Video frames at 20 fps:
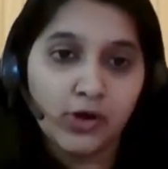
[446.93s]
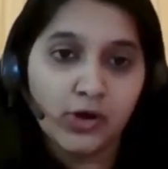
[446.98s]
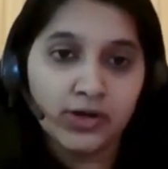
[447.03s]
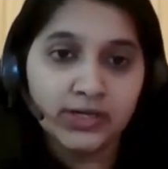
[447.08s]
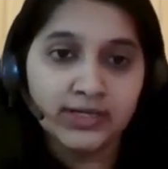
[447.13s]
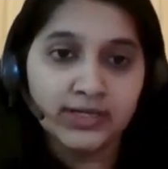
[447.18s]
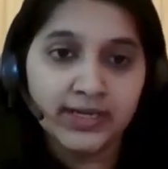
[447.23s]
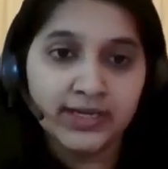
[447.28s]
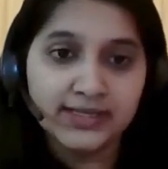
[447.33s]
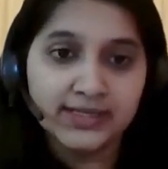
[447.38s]

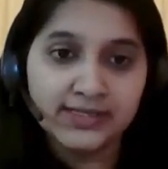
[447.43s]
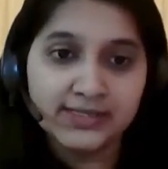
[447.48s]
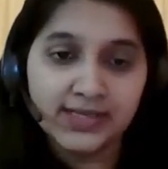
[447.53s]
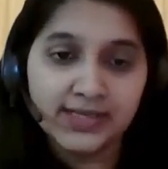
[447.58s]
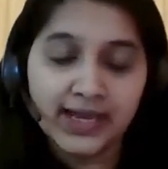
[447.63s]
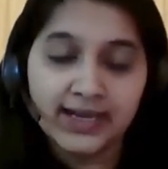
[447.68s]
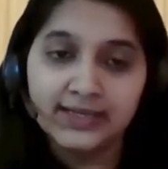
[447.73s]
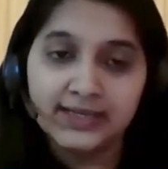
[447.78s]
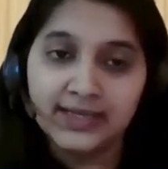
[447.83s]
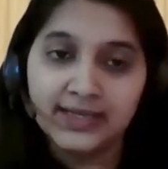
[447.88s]
prioritize
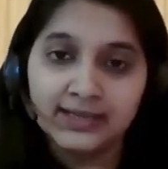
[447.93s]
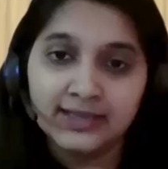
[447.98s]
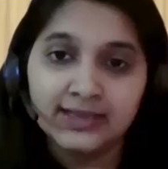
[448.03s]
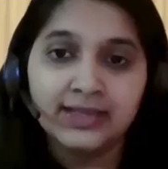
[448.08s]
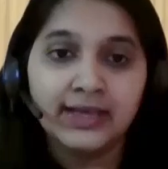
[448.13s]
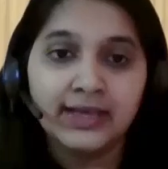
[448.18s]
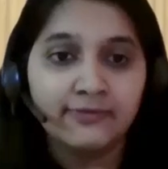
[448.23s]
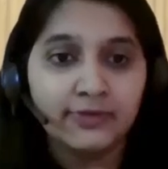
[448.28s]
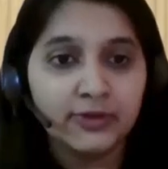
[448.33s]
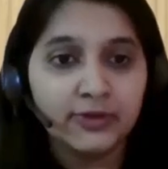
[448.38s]
and
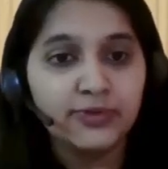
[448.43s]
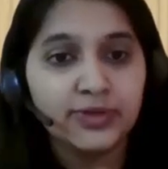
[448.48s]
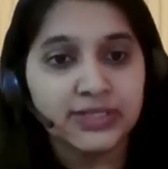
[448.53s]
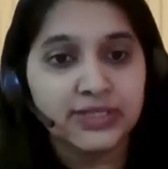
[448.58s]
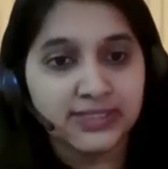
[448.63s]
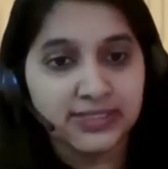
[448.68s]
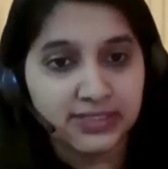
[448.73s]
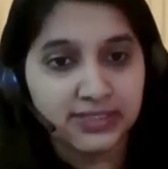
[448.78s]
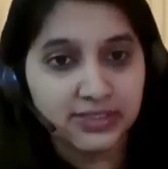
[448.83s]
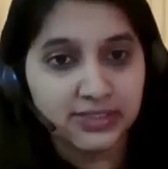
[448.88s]
then they will
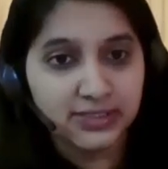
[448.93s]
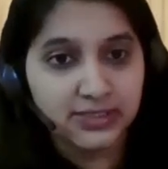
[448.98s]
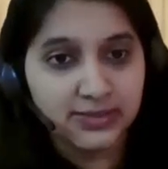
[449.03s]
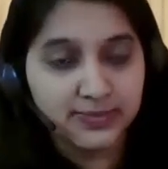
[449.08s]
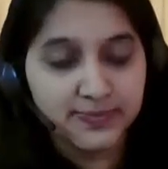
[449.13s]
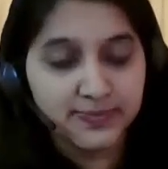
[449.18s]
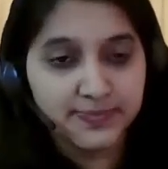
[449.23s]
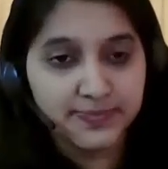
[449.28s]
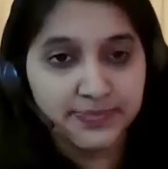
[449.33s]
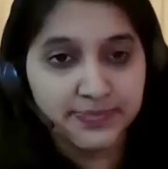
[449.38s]
fix it.
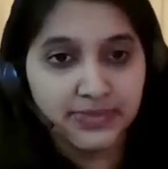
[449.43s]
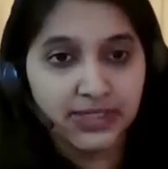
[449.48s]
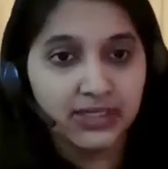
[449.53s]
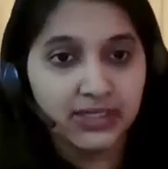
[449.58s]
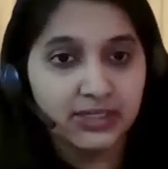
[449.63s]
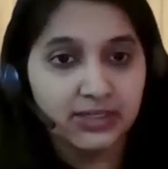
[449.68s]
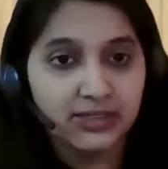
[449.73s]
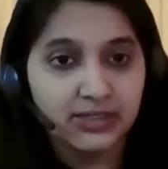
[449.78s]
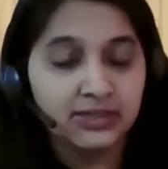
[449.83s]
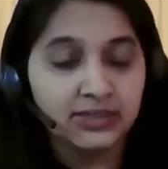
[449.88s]

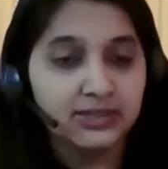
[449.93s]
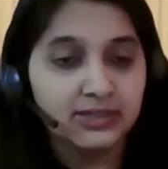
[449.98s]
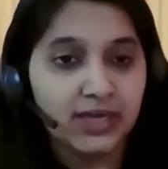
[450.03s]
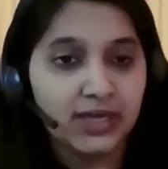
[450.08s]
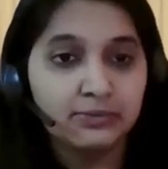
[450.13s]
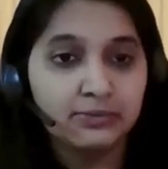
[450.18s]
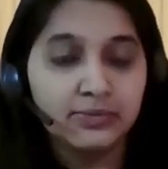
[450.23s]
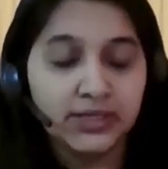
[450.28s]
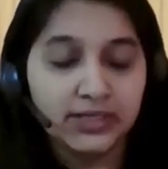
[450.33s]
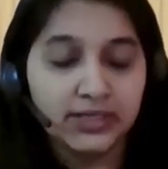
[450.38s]
That
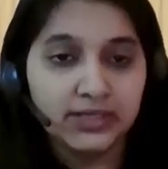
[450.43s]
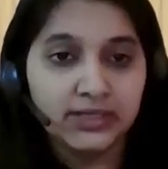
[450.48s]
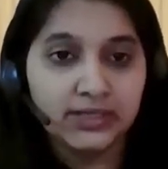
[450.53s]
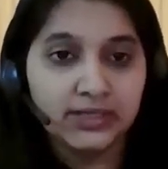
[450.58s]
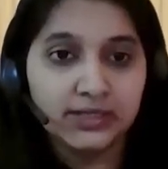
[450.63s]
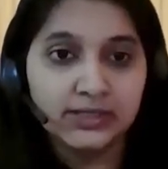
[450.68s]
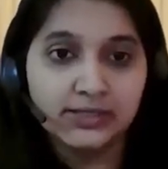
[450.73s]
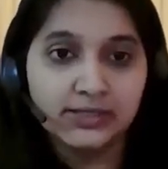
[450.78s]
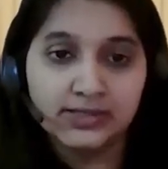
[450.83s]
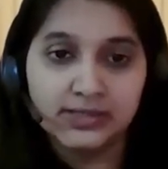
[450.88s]
that
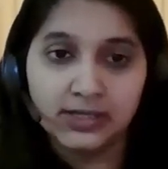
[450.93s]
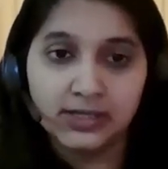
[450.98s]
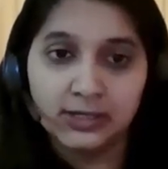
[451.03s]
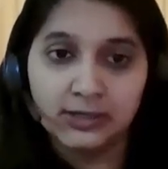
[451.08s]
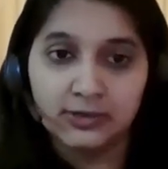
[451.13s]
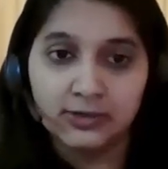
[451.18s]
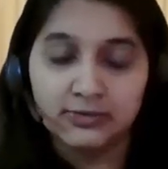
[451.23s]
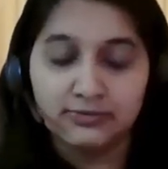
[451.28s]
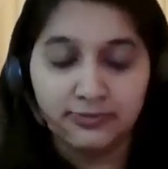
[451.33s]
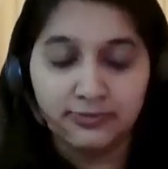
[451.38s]
meeting is
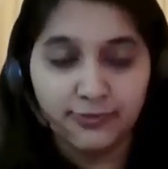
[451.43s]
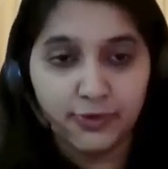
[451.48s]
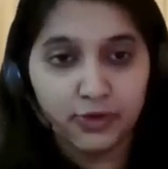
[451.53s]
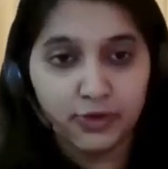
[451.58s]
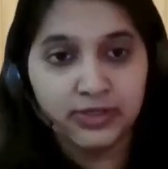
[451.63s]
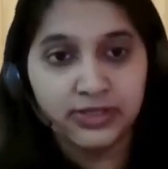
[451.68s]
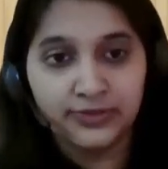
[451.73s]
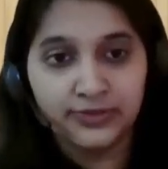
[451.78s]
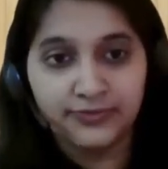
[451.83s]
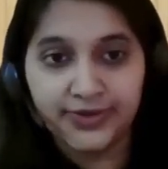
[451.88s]

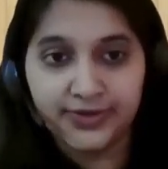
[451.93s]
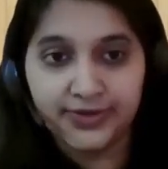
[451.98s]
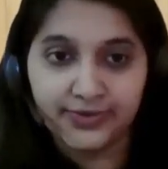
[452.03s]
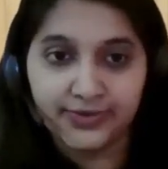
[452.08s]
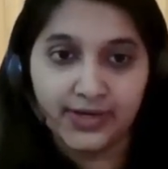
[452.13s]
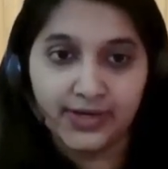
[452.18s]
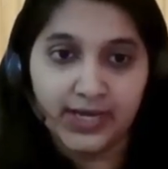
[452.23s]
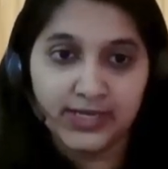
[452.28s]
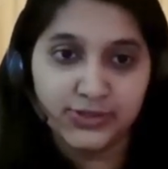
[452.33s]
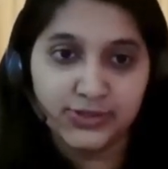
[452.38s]
for
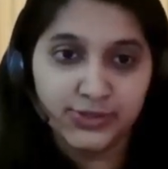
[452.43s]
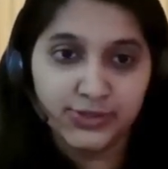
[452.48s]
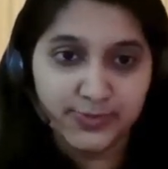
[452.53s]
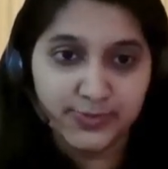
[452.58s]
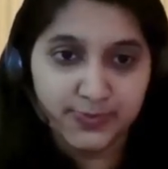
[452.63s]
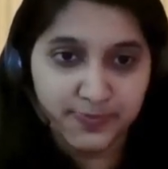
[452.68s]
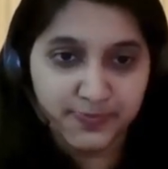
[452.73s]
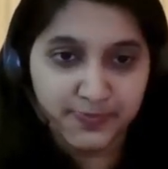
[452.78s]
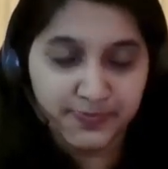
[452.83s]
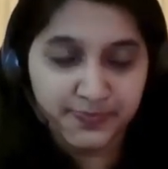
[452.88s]
defect triage.